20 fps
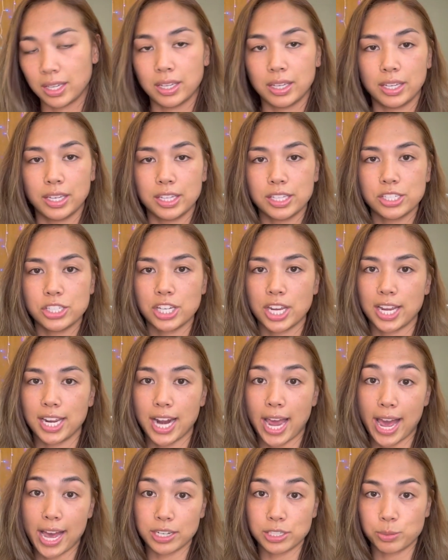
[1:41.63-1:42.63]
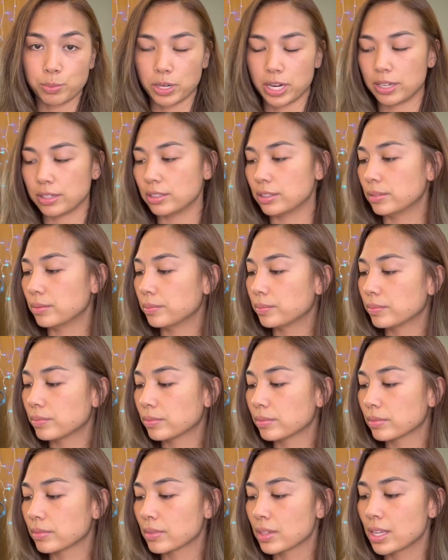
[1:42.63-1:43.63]
In the shade Ash Brown.
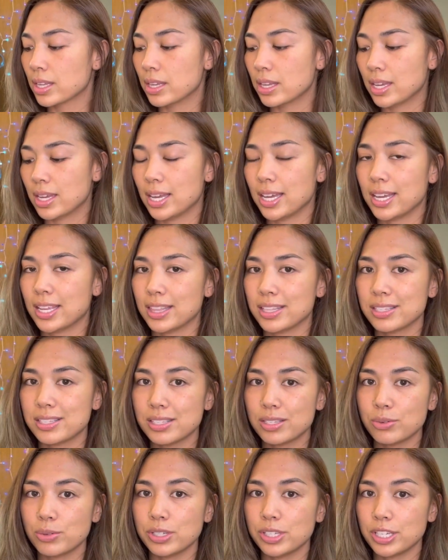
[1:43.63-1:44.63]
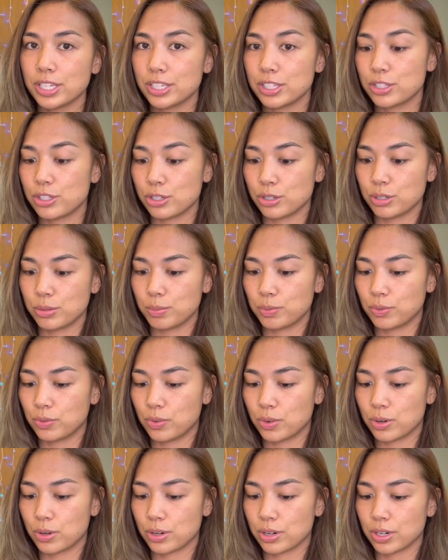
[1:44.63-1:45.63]
And this is a really good dupe
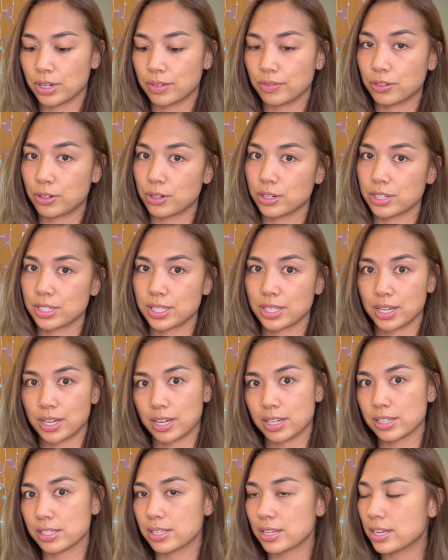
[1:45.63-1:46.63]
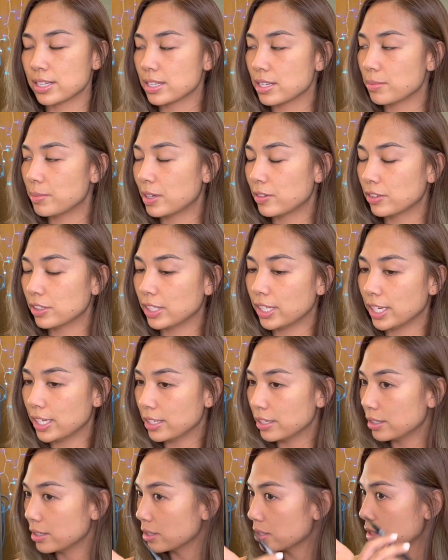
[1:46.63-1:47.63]
for, of course, the Anastasia Beverly
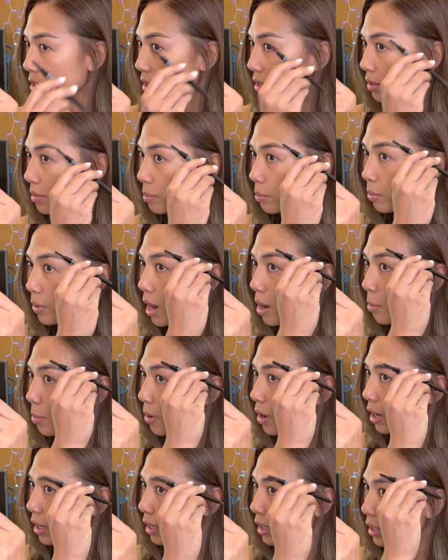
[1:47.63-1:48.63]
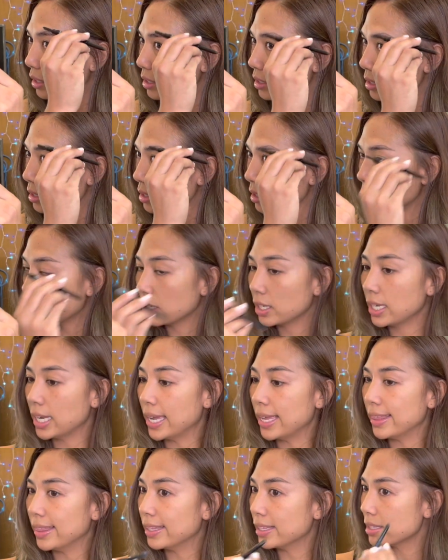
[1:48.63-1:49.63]
Hills brow products.
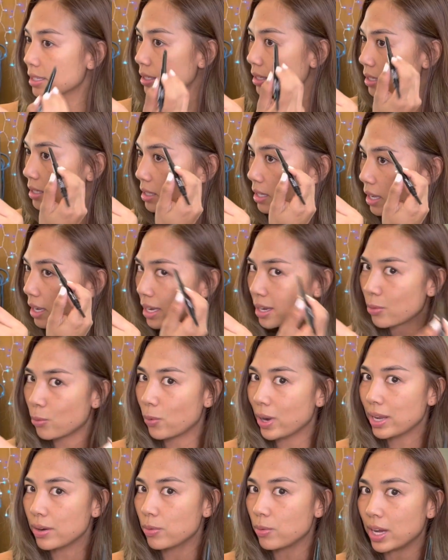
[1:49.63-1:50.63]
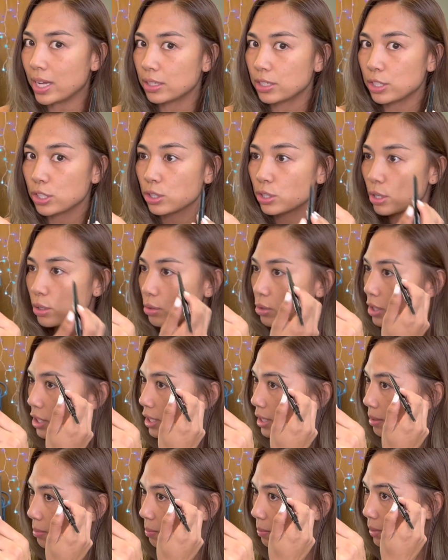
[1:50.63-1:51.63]
Again, this is like, Wet n Wild is so
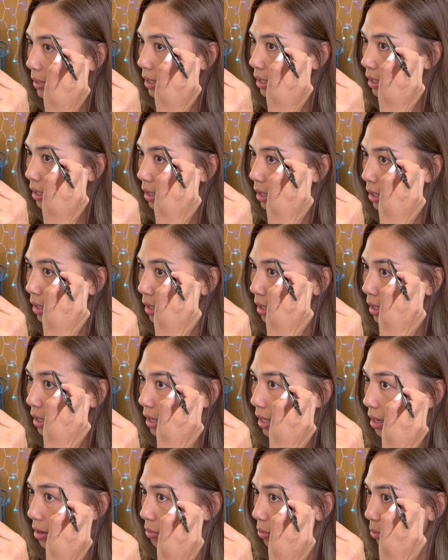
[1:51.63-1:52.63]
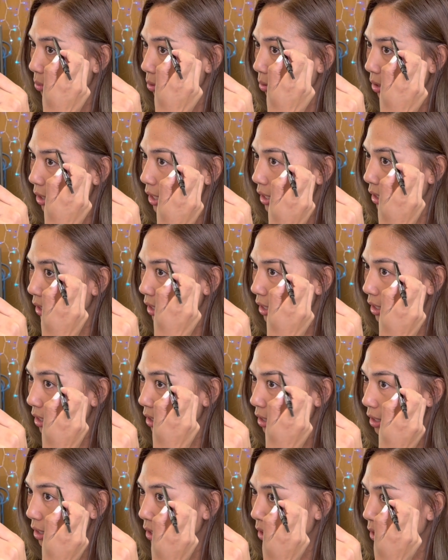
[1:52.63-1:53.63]
cheap, but they have really
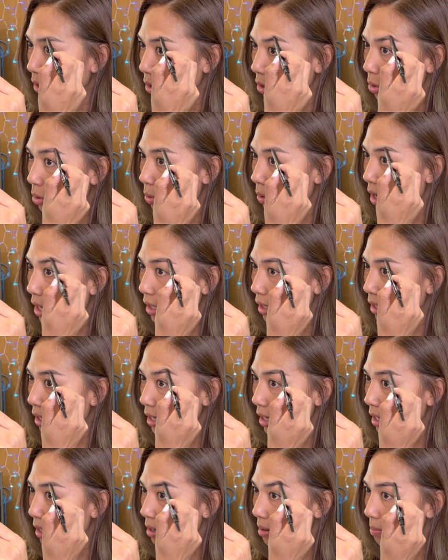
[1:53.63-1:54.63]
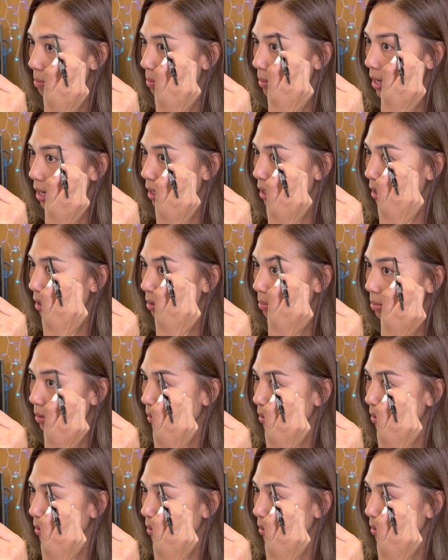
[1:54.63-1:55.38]
good quality makeup.